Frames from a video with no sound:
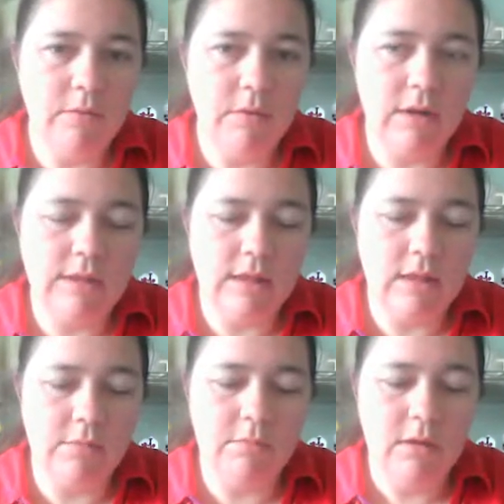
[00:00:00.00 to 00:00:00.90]
When I
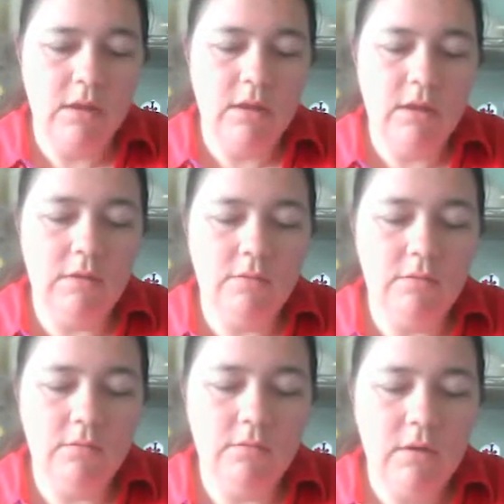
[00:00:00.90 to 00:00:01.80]
send them,
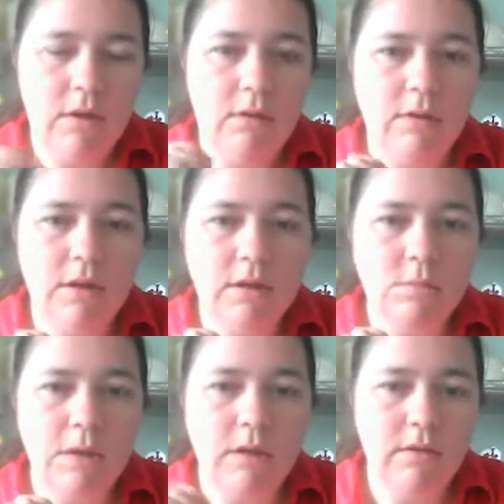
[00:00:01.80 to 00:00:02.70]
which I'll
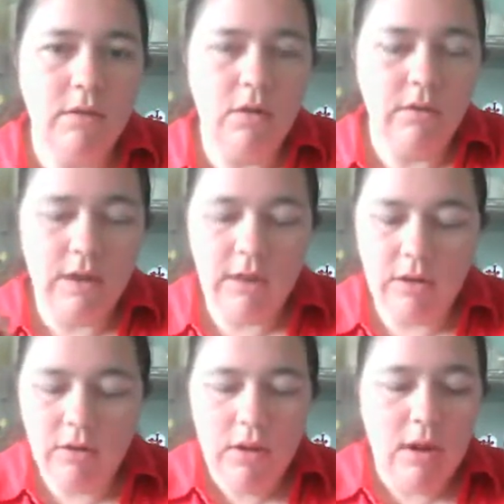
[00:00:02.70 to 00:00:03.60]
explain all that
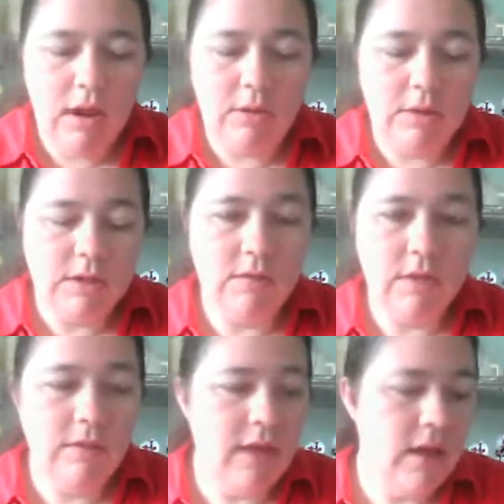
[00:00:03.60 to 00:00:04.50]
later. Anyway, so we've
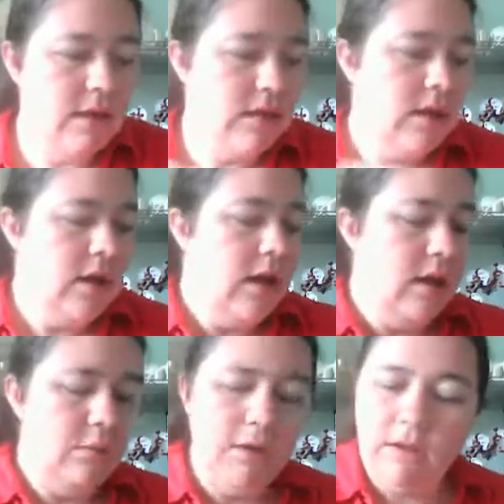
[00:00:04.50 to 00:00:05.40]
done that,
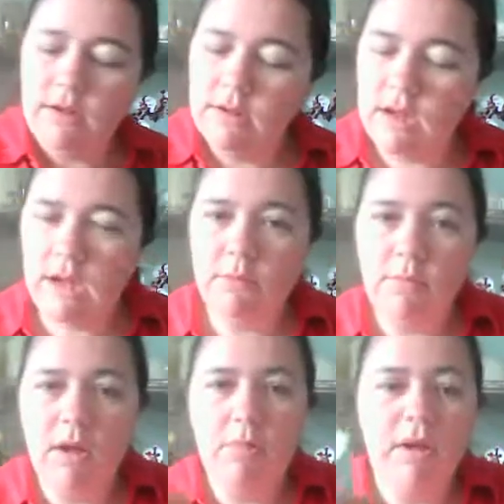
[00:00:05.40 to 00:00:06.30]
and we take a
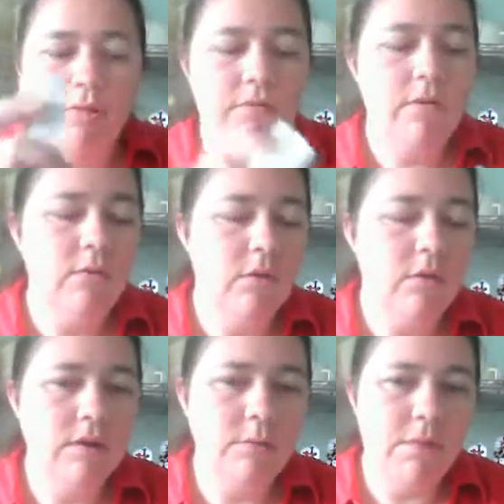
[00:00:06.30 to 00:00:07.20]
nail buff. We're
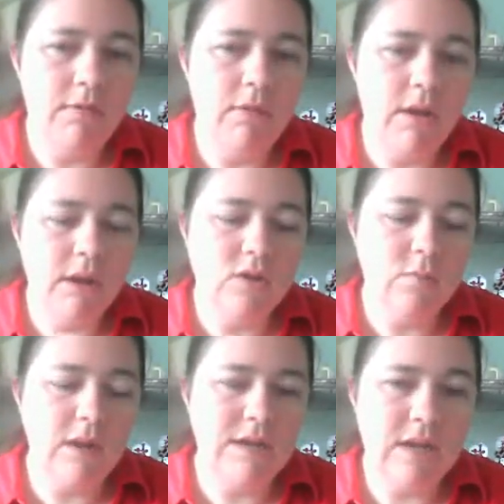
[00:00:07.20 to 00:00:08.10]
going to buff our nails for
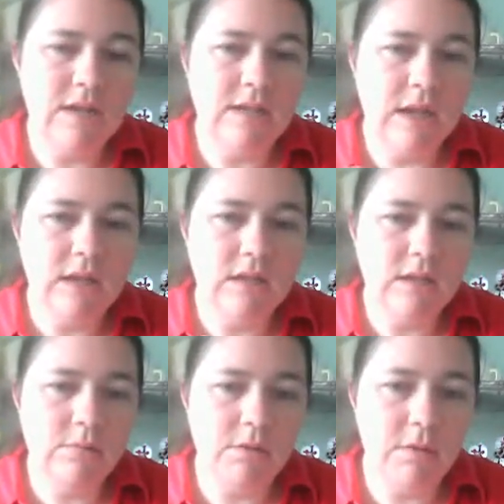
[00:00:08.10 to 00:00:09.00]
about 10 seconds
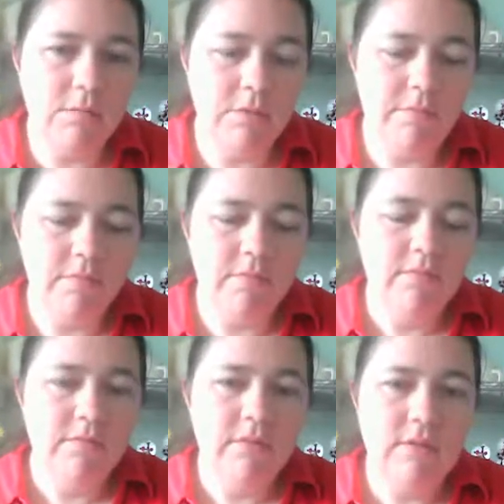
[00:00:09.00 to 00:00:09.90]
to prep them,
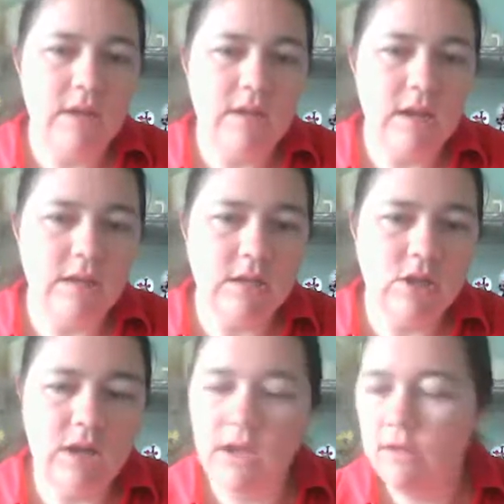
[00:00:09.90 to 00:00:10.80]
10 seconds
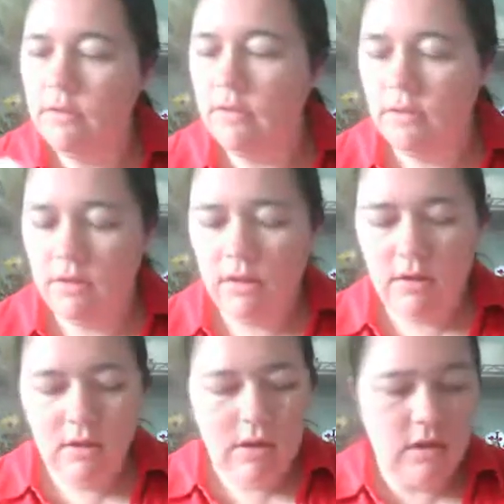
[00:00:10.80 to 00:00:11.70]
each nail.
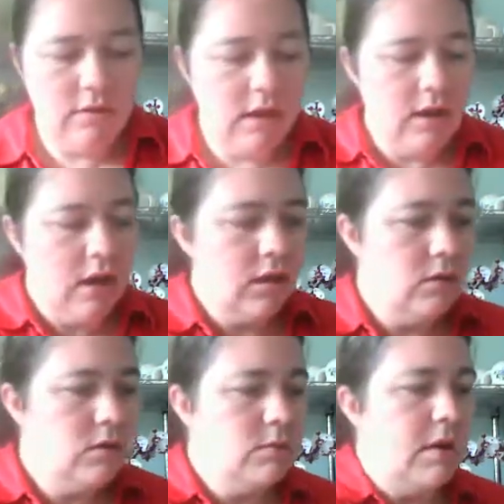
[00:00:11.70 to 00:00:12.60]
And then I
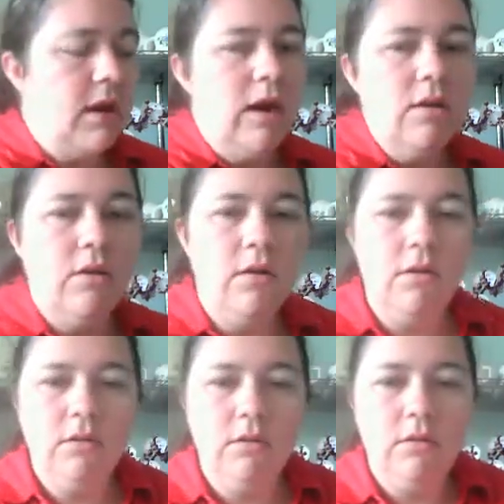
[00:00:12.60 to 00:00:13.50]
use my
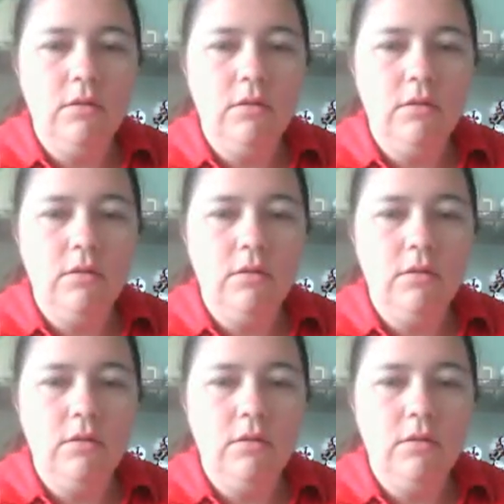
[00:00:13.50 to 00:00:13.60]
alcohol